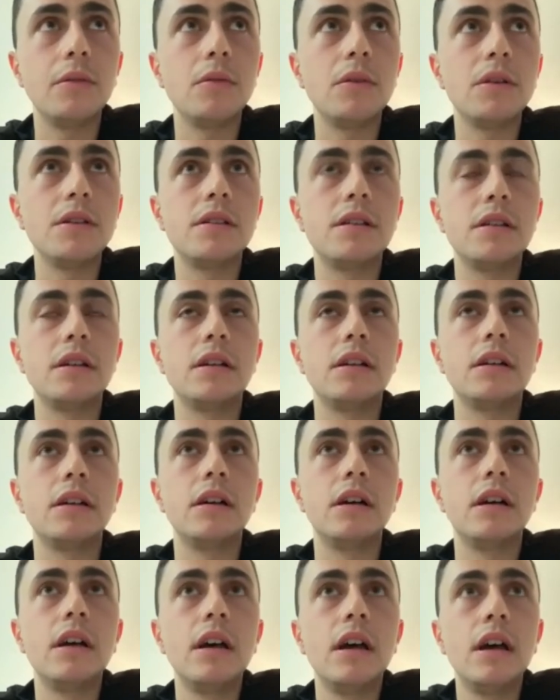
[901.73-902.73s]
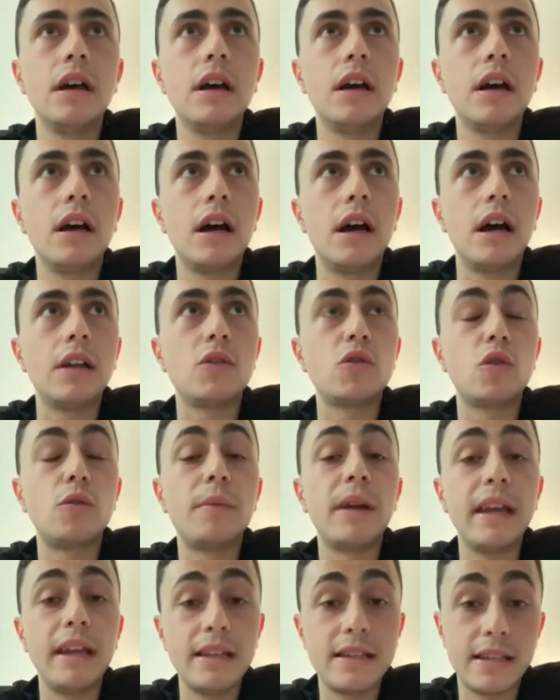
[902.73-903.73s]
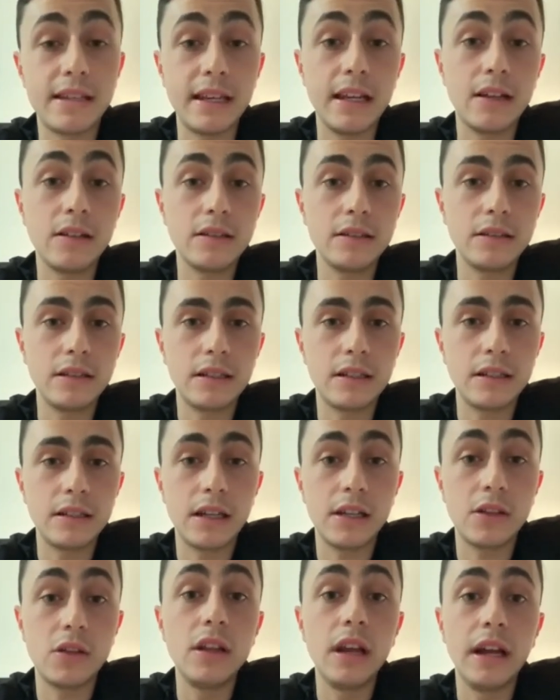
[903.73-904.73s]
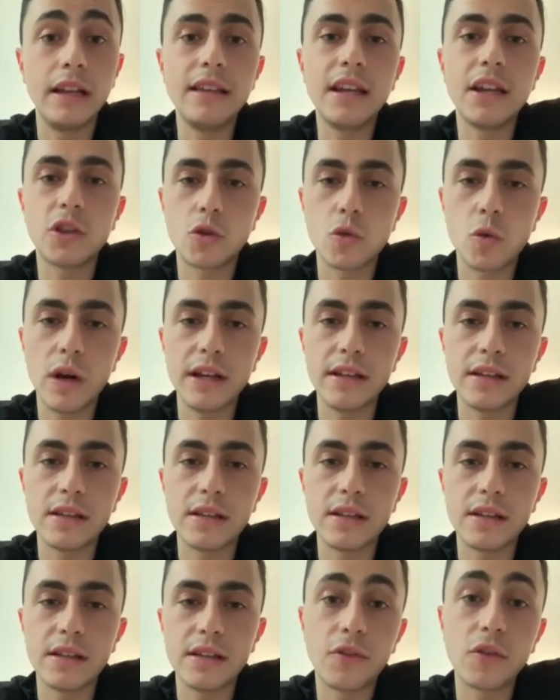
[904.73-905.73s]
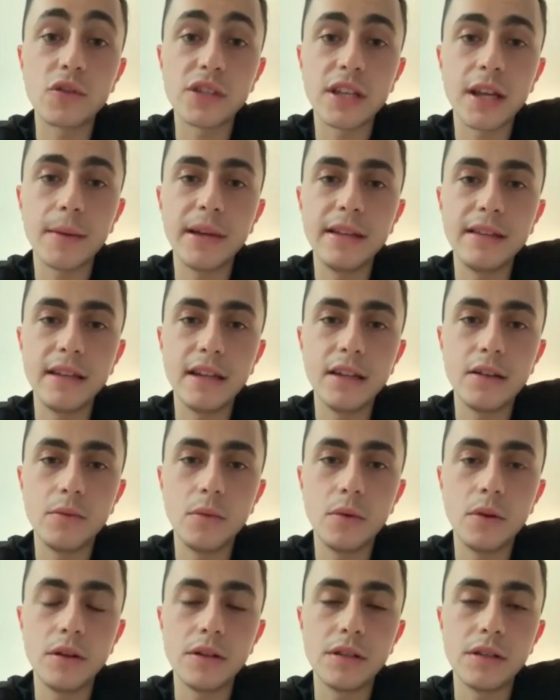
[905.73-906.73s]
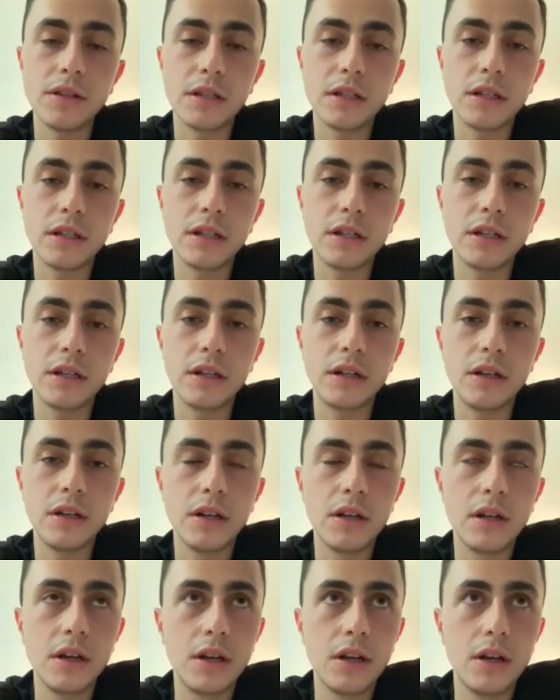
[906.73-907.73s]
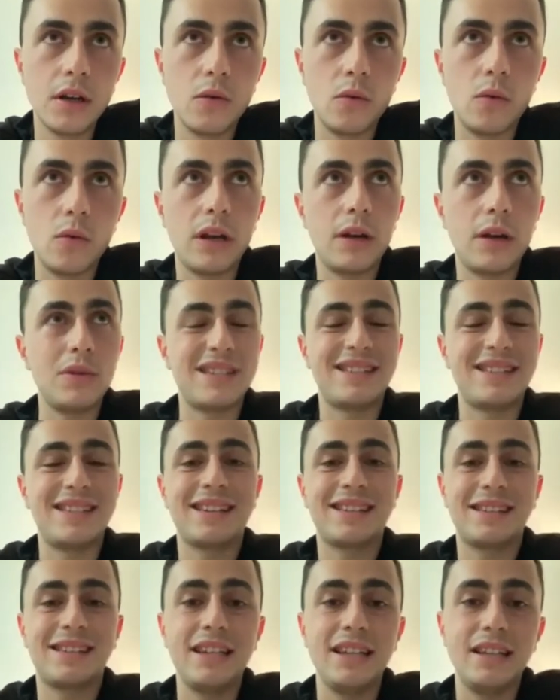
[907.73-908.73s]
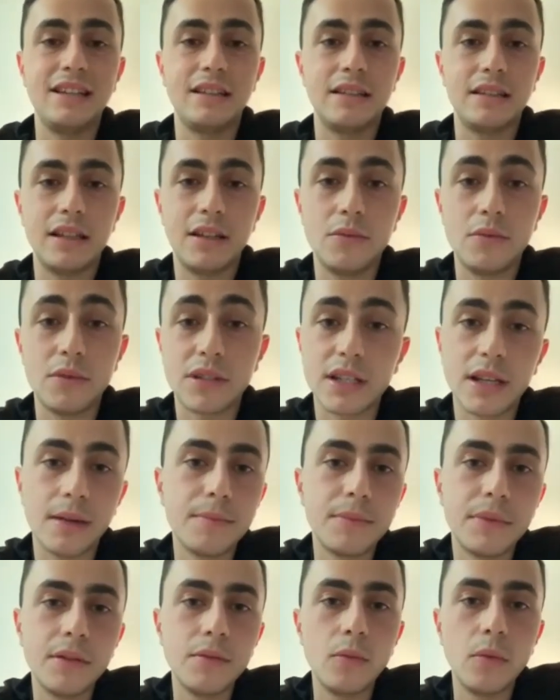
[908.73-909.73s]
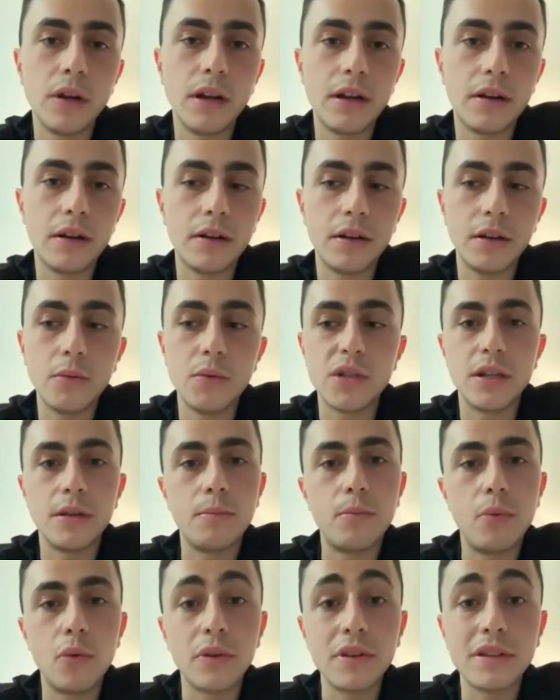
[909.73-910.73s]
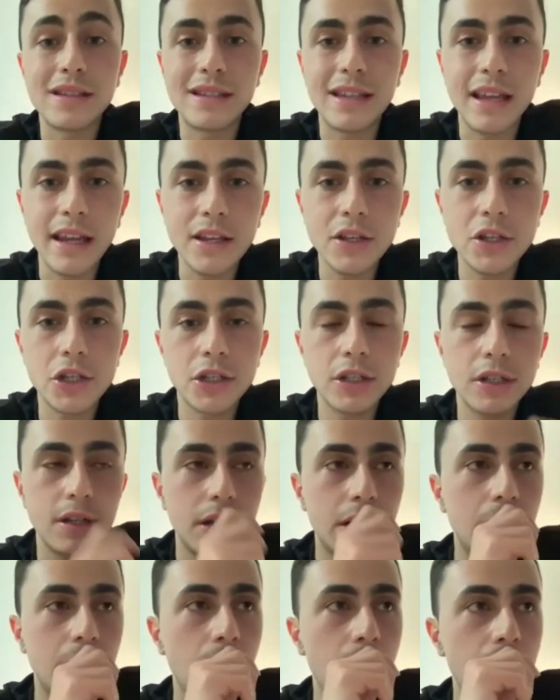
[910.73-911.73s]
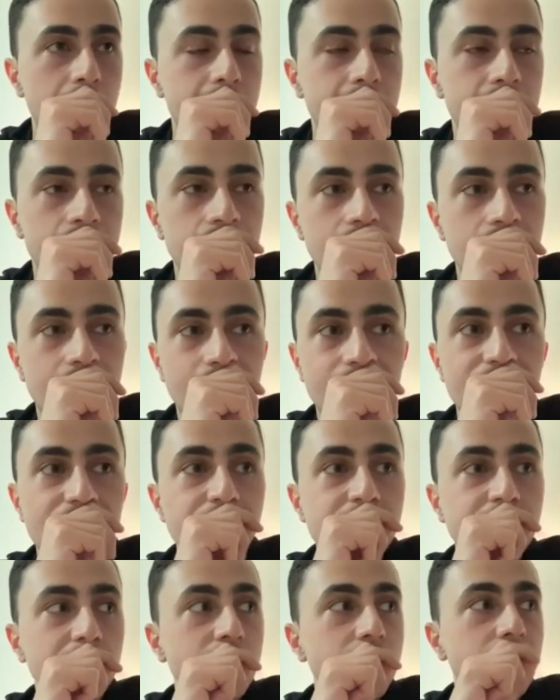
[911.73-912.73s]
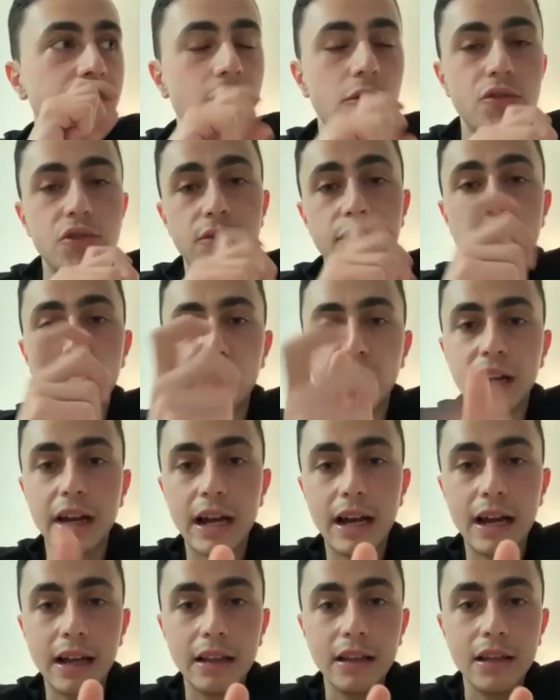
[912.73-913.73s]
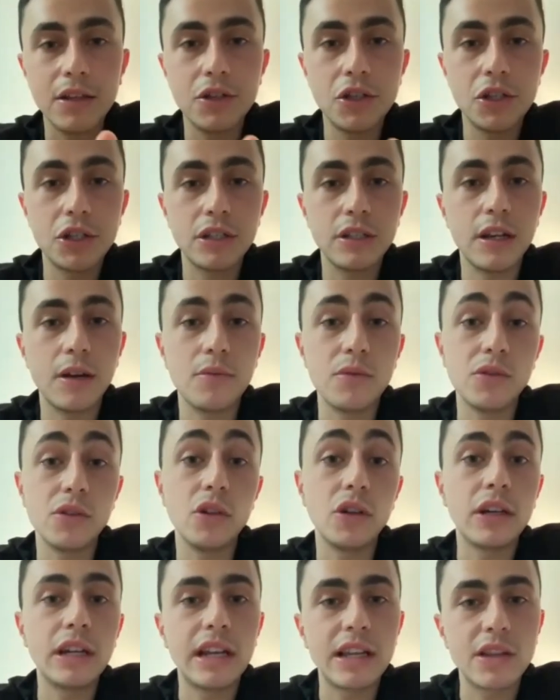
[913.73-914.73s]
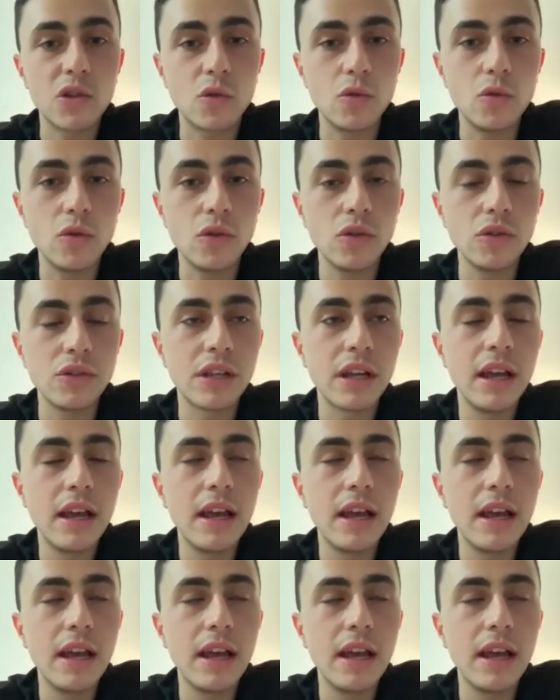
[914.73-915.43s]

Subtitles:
was I tore my ACL. I did it twice. The first time I did it was I was 16, and it was something where it was an important stage where I was on the verge of going to college. I was looking at schools,